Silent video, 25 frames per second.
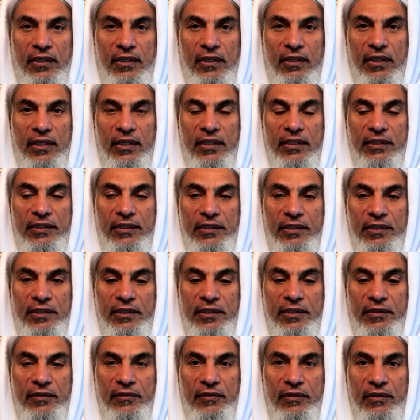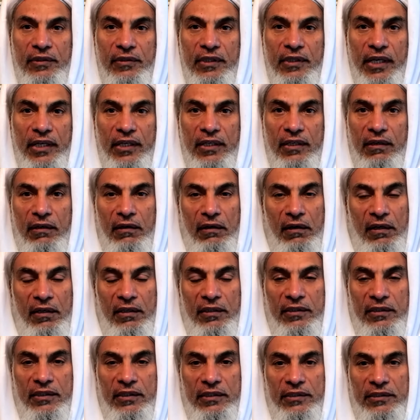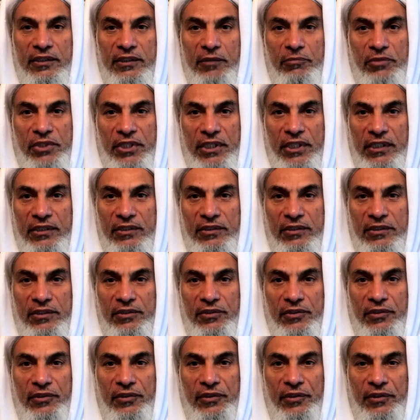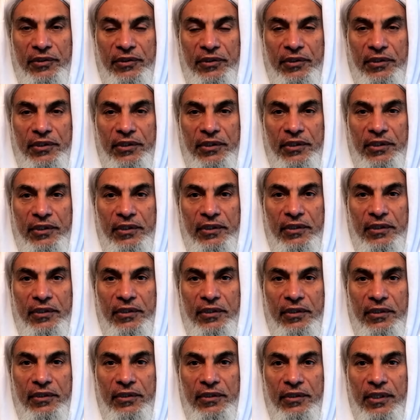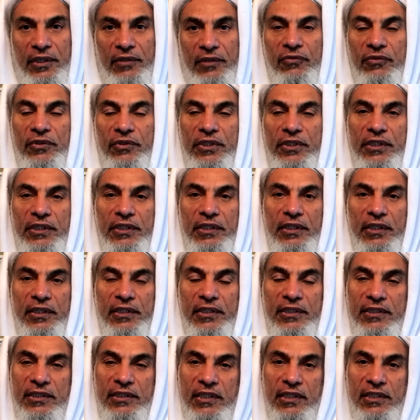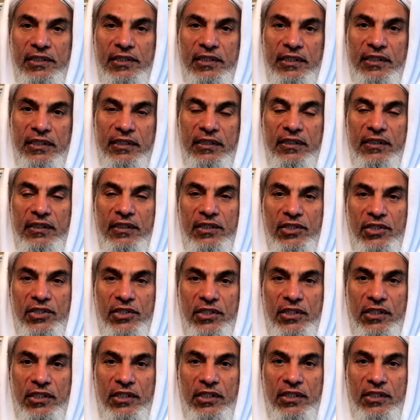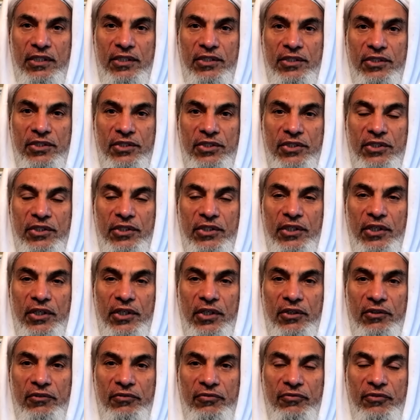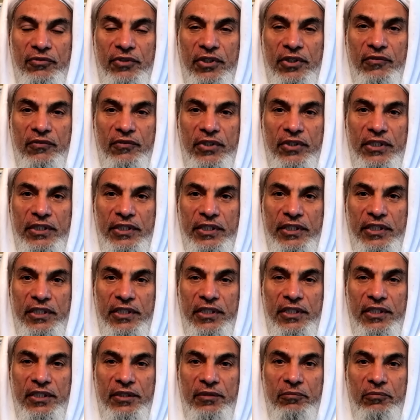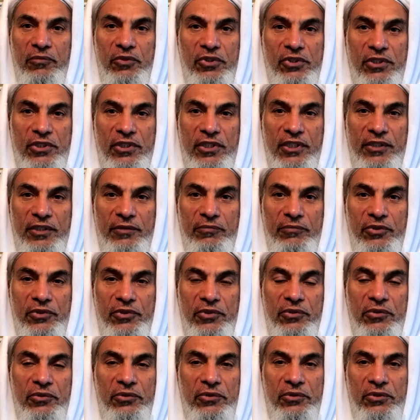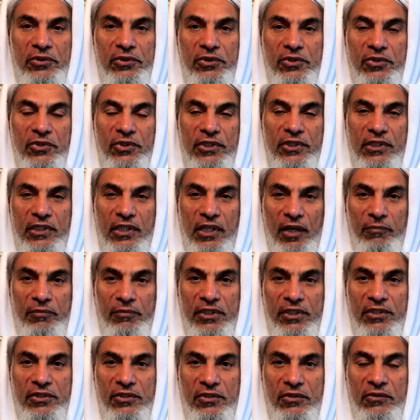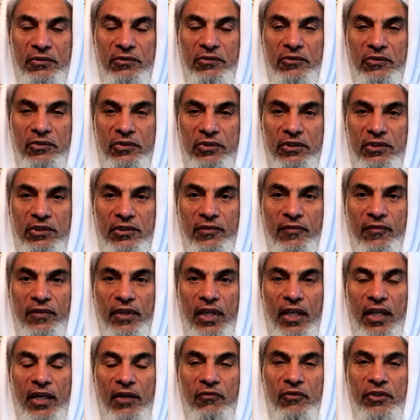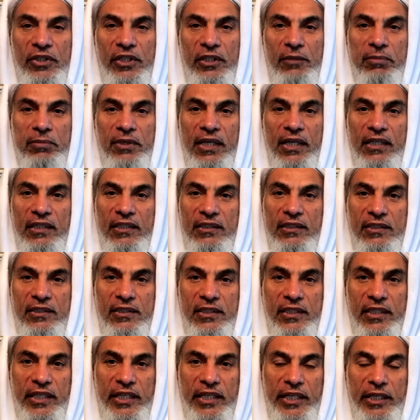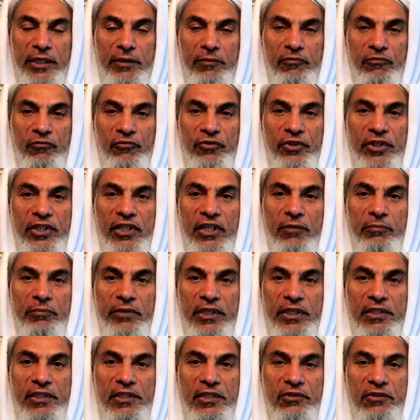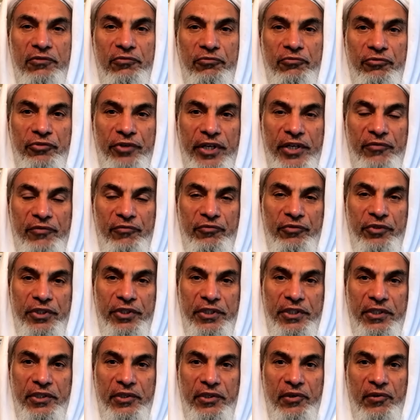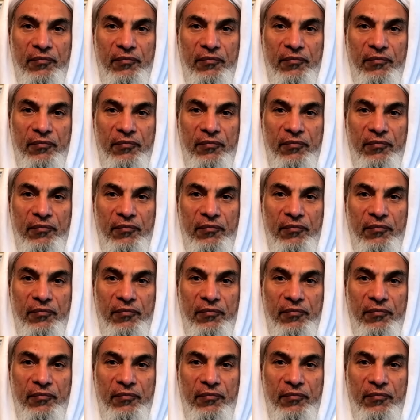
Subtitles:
And like all other subjects that we are discussing in this series of converting Muslim schools to Islamic schools, we apply the same fundamental framework